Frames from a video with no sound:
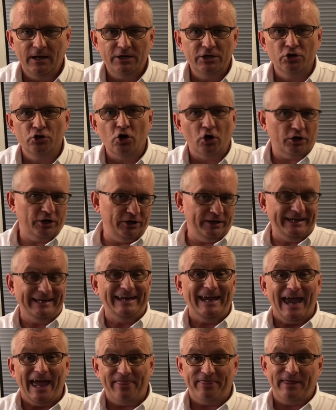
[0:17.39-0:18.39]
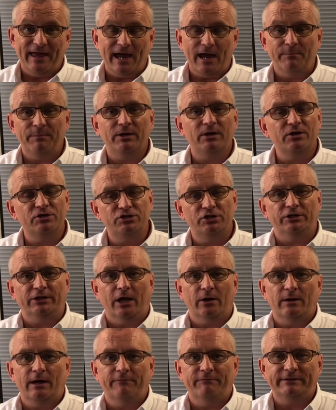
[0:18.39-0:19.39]
You're not going to get there because you
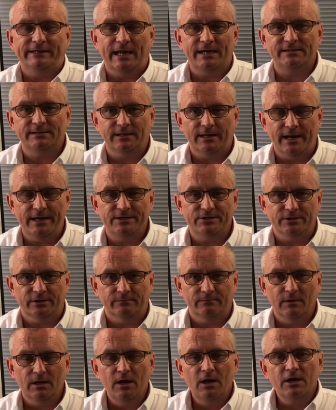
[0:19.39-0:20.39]
don't have a destination.